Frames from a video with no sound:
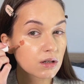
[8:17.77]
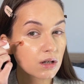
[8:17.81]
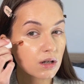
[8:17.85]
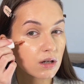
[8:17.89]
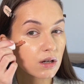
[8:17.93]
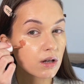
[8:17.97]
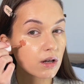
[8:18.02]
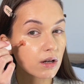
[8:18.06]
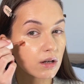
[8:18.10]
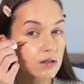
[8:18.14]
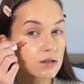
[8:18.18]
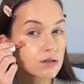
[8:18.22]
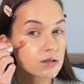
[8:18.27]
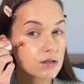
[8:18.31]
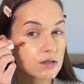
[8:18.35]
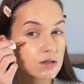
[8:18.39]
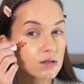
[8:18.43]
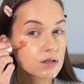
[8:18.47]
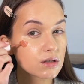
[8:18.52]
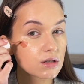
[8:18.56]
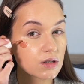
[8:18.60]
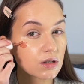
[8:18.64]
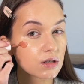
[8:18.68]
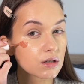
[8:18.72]
I
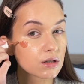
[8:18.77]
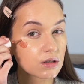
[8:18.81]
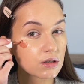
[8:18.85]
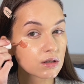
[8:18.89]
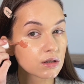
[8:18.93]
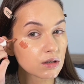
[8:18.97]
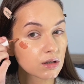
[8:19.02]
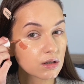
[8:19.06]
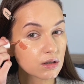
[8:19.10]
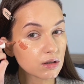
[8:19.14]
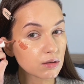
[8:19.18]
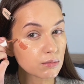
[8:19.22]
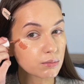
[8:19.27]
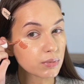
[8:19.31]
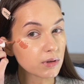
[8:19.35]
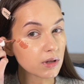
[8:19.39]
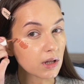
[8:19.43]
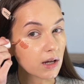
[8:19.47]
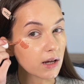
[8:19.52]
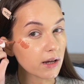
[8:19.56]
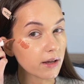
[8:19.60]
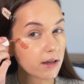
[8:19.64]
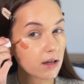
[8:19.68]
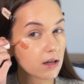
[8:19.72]
just
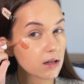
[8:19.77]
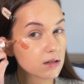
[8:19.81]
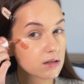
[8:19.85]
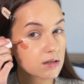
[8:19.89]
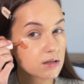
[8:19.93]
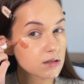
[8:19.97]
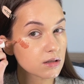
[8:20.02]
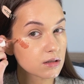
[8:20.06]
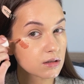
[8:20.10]
apply it